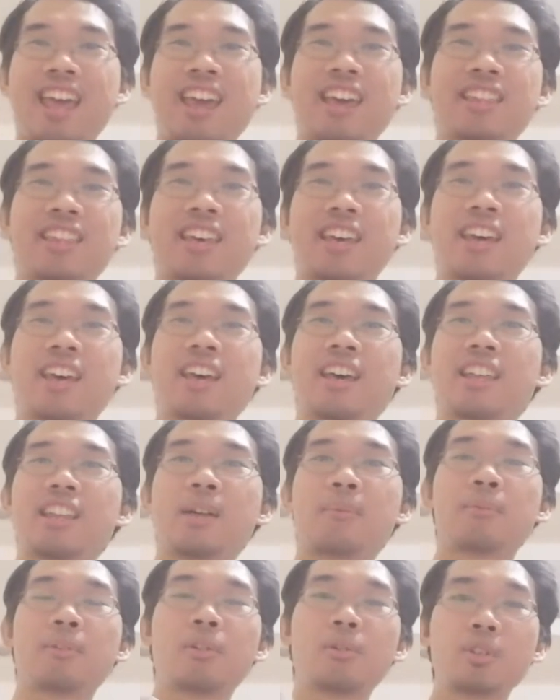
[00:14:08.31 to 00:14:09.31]
and then
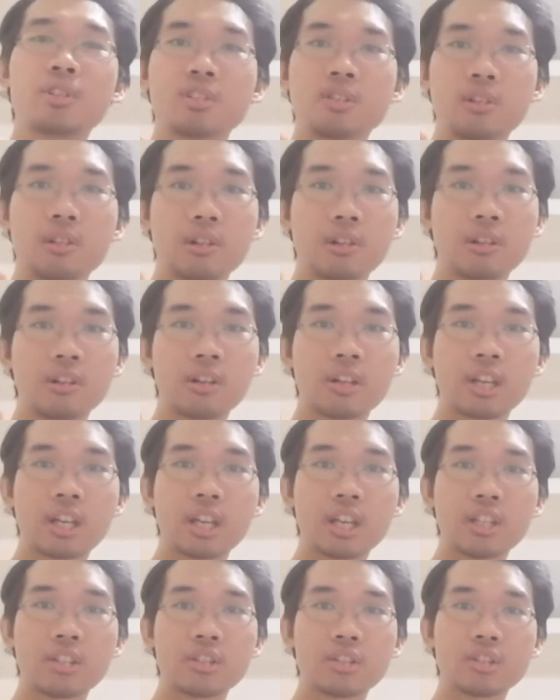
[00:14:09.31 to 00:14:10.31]
I'm going to look
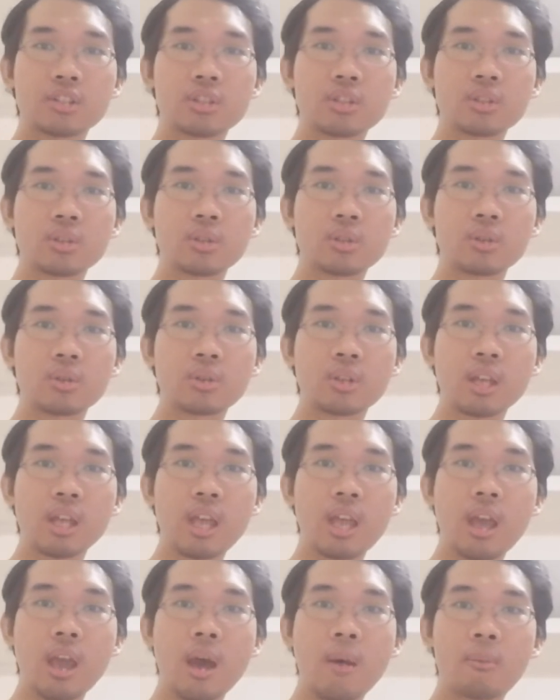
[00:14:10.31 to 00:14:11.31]
into the
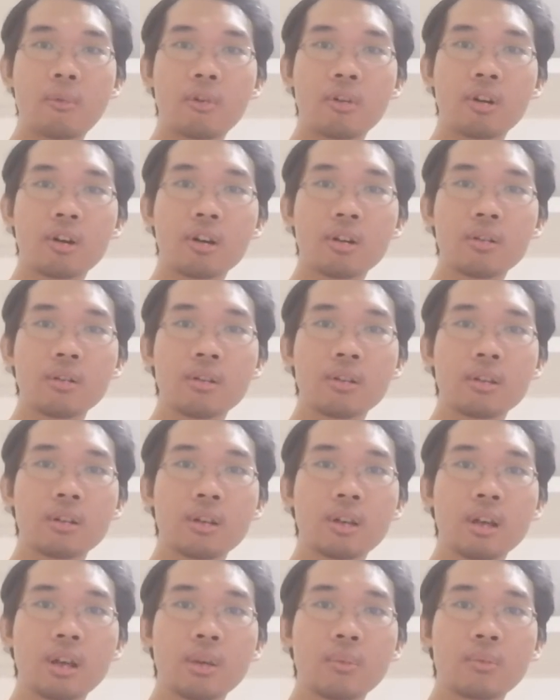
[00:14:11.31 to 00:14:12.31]
camera.
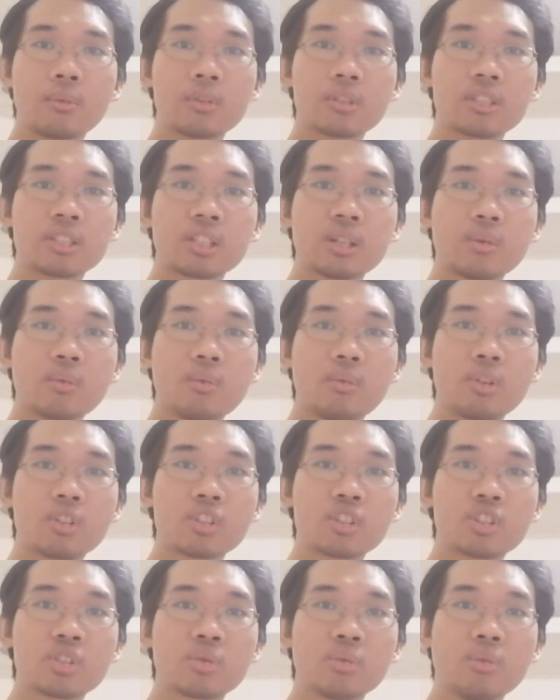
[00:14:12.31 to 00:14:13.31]
We'll see
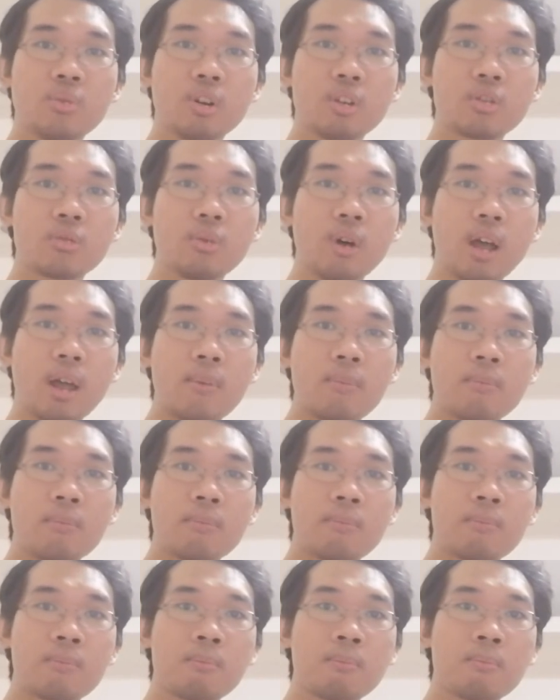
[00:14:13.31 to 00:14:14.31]
which one do I
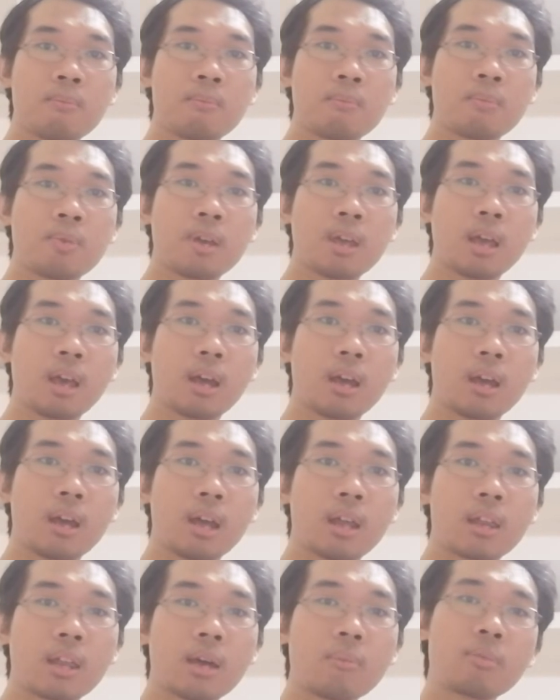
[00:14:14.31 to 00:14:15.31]
pick. I
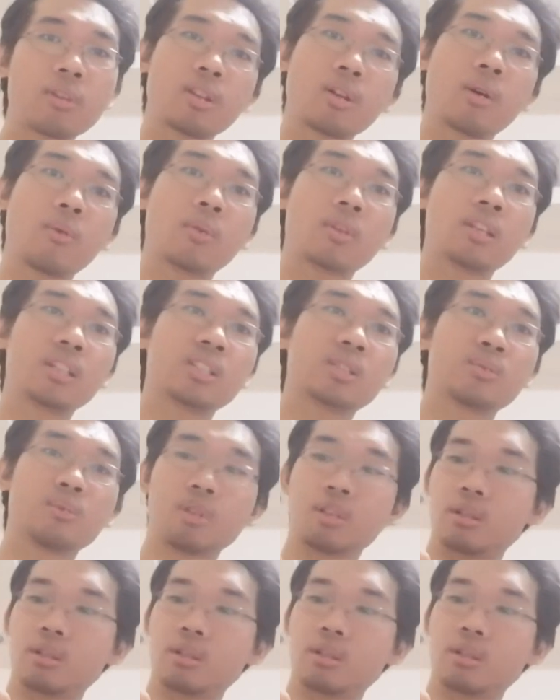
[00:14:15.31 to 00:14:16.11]
think I'm going to go with this.